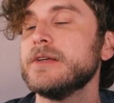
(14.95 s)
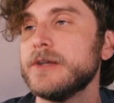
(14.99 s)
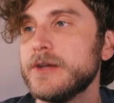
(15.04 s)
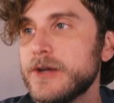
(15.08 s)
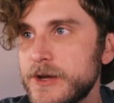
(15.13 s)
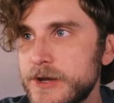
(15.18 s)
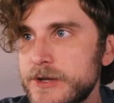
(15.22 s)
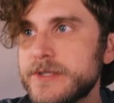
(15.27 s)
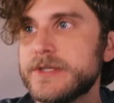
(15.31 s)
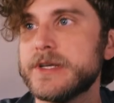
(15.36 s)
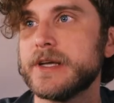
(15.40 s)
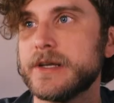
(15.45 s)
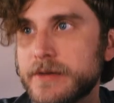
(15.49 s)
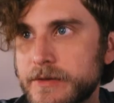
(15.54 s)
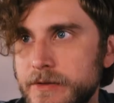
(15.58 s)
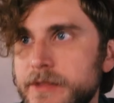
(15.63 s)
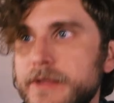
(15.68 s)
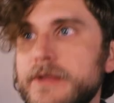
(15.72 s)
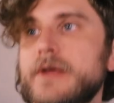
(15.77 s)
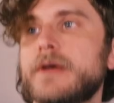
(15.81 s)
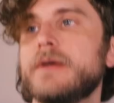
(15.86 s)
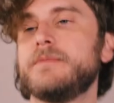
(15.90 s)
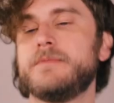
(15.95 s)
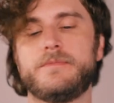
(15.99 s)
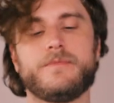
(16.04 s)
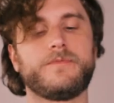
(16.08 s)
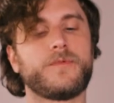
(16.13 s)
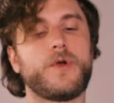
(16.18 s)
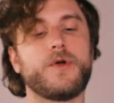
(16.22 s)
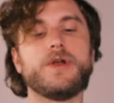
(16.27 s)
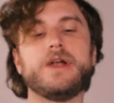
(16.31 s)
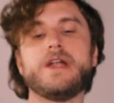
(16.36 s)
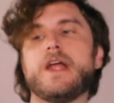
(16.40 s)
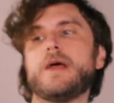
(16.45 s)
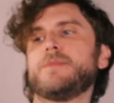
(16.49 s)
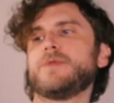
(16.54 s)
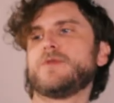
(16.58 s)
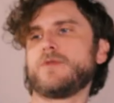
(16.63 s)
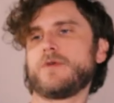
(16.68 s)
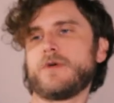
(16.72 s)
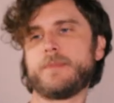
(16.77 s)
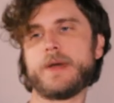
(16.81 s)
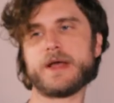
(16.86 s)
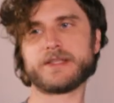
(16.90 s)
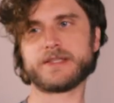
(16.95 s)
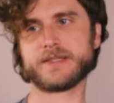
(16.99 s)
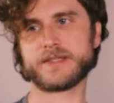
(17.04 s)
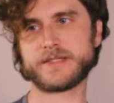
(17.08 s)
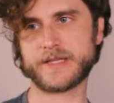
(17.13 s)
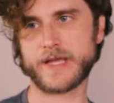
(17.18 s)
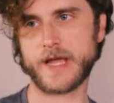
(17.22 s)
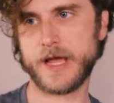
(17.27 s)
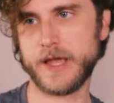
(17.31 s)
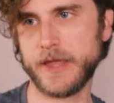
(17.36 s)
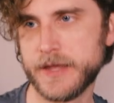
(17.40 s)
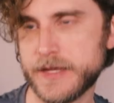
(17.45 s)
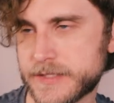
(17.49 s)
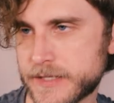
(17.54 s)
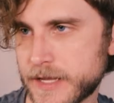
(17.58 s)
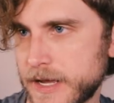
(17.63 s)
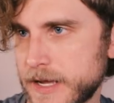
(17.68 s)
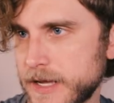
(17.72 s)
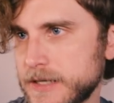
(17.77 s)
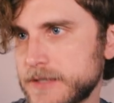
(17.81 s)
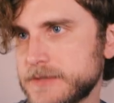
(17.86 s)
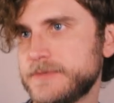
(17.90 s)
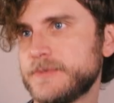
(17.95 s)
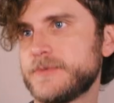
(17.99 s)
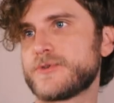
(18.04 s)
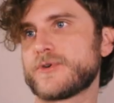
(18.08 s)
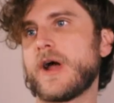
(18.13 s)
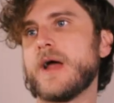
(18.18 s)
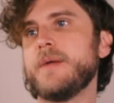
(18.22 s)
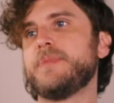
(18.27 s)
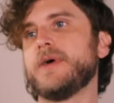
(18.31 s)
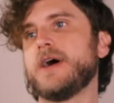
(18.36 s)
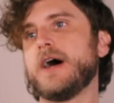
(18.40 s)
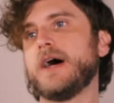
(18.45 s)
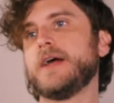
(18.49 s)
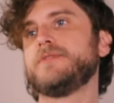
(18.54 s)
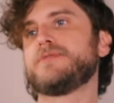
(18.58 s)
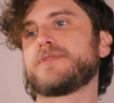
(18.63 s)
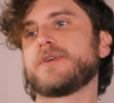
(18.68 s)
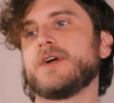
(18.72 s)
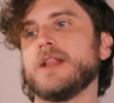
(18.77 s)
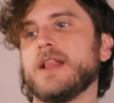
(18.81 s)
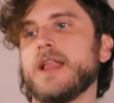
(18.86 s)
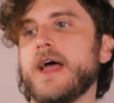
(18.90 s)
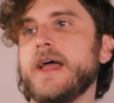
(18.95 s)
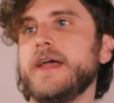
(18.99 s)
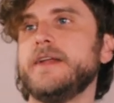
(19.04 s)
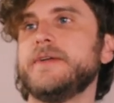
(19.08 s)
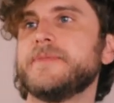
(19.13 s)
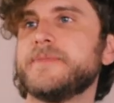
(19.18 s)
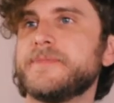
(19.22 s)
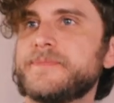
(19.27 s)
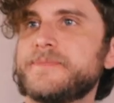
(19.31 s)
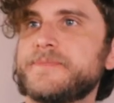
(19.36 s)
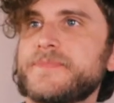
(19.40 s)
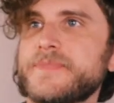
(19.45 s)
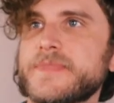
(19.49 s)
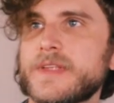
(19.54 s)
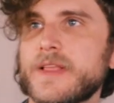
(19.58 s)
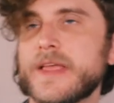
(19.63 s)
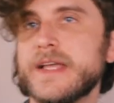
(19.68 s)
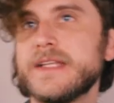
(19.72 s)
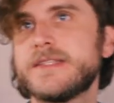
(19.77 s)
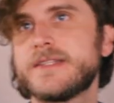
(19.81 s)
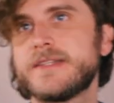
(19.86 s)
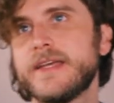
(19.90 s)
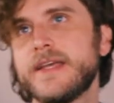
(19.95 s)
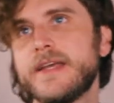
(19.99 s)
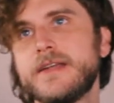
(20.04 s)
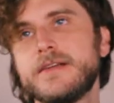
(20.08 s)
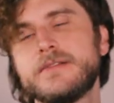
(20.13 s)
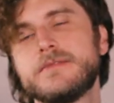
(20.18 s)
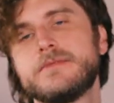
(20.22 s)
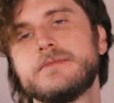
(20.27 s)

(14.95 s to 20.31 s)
You're using the Ronin M that we're about to sell as a tripod for a light stand.